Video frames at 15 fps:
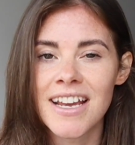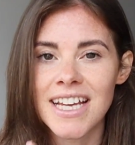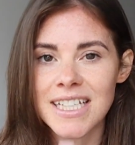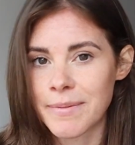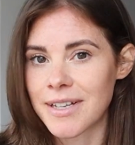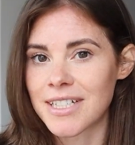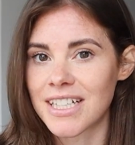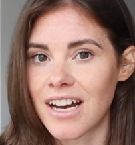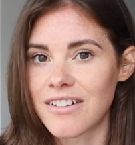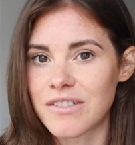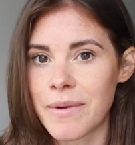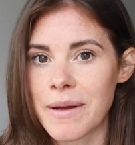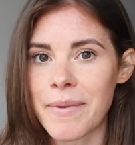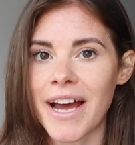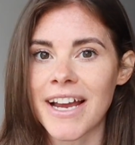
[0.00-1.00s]
especially
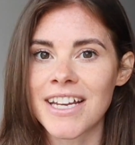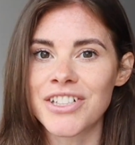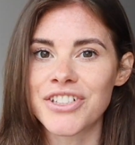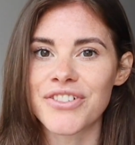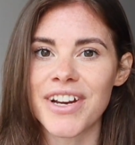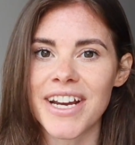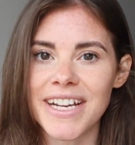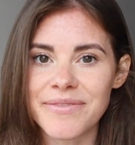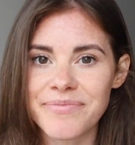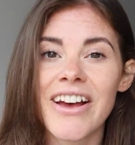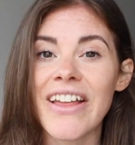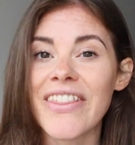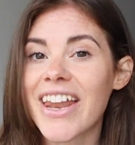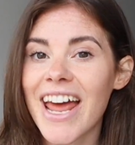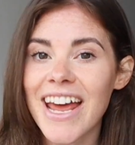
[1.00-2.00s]
after my back injury.
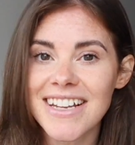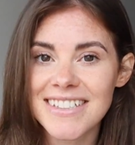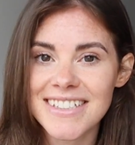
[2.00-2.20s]
And then any